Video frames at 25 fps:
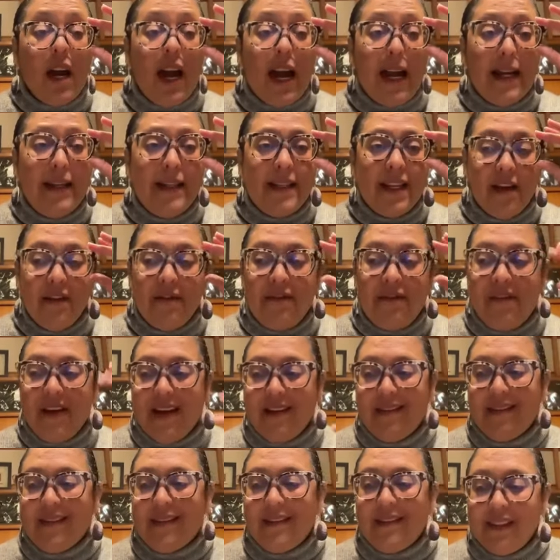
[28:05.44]

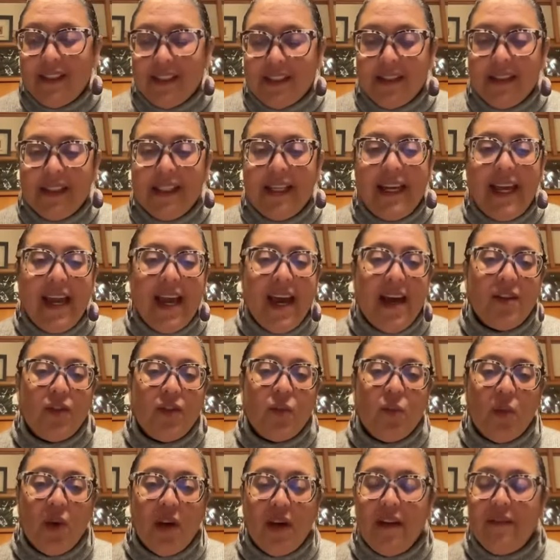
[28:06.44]
identified clearly
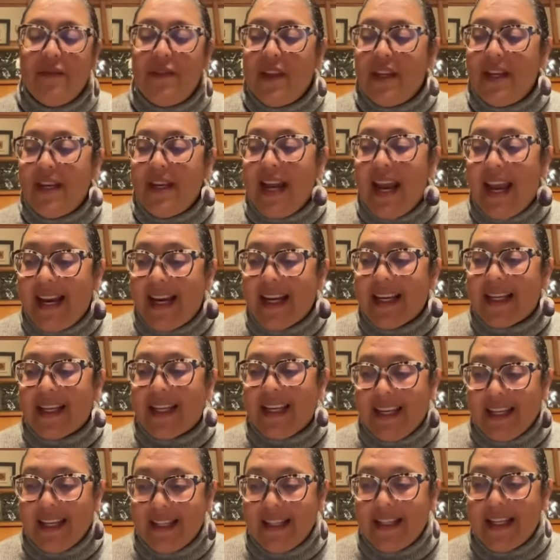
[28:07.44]
as one of the Natick
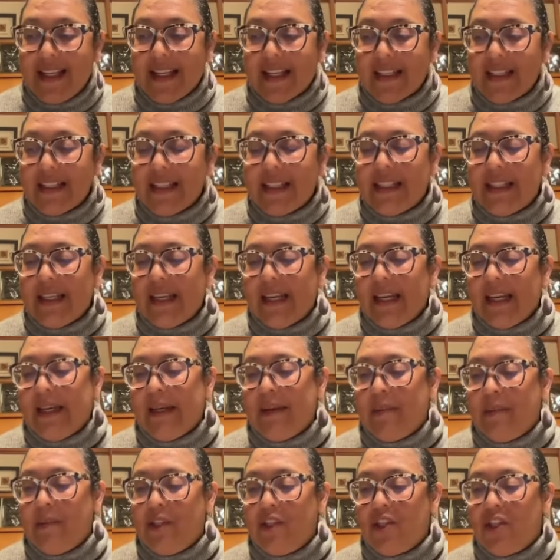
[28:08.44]
Indians,
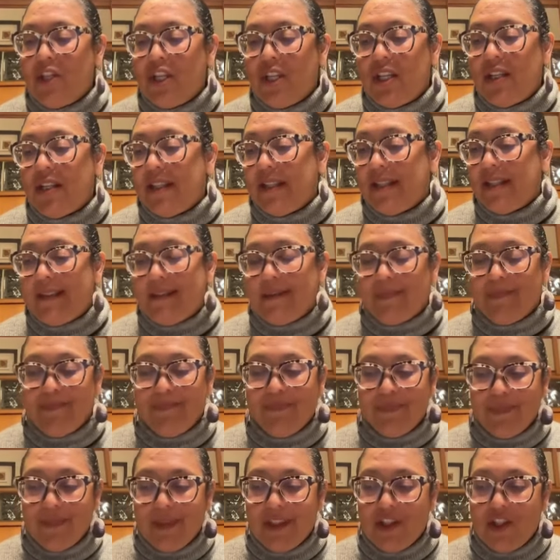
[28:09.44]
and she is
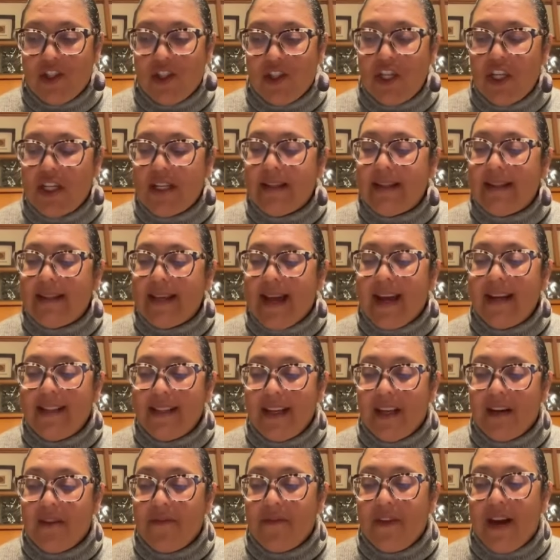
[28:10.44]

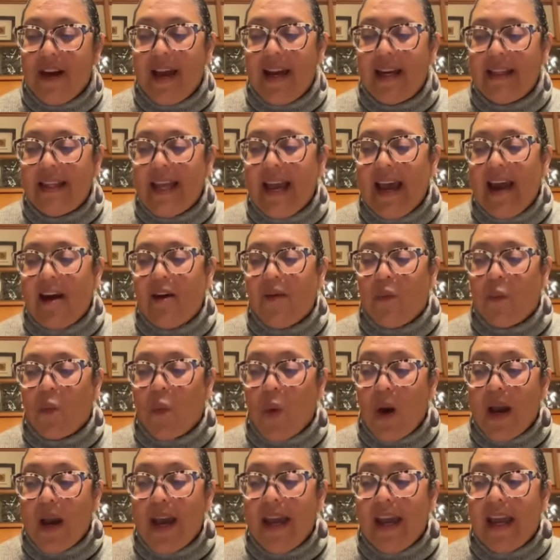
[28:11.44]
identified in that
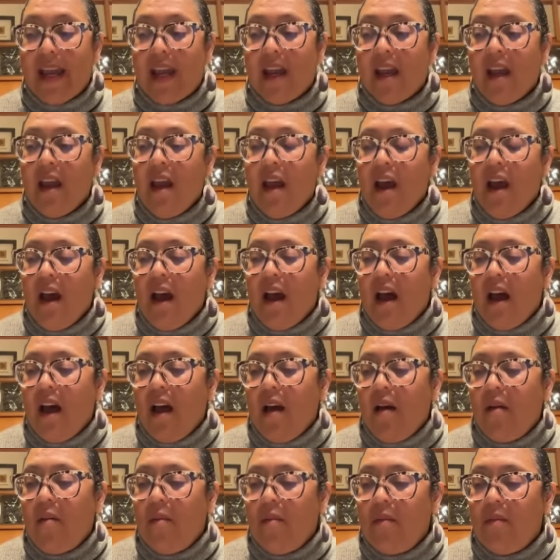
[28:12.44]
way,
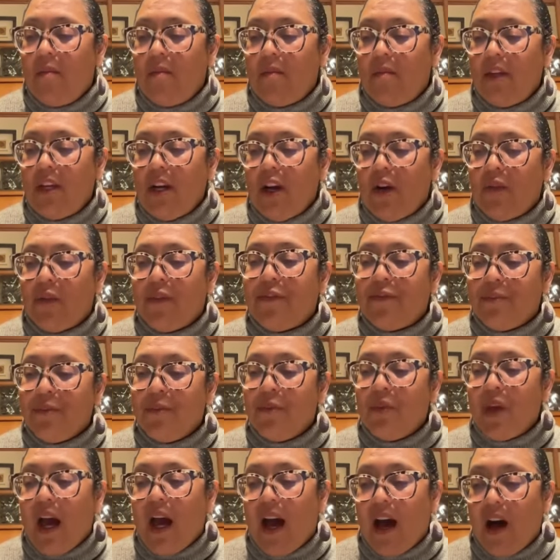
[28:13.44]
you know,
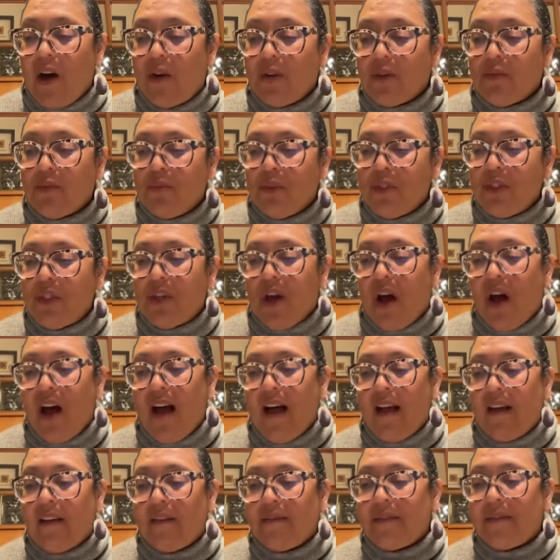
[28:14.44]
through the House
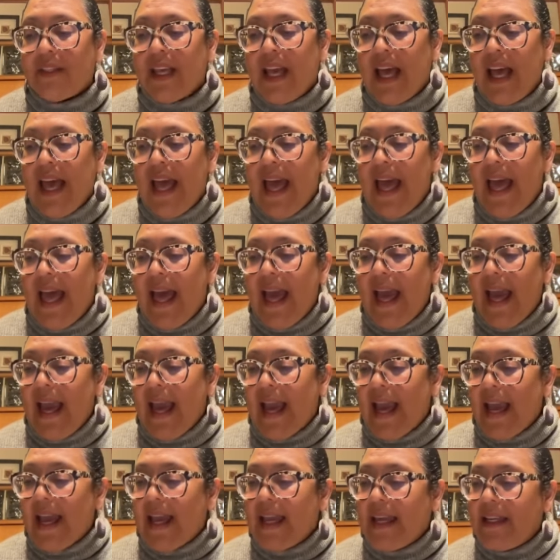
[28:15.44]
resolves.
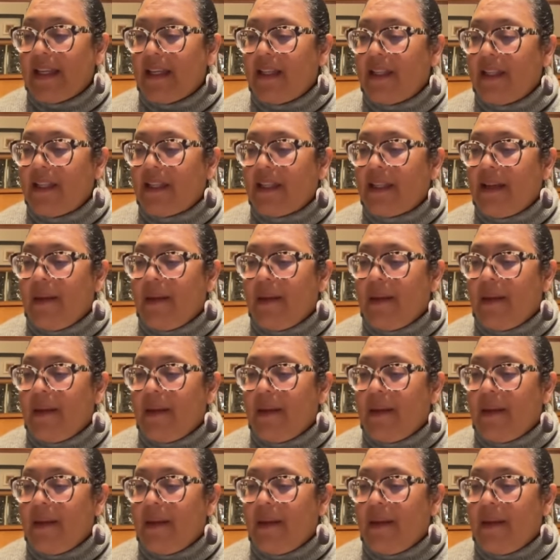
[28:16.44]
And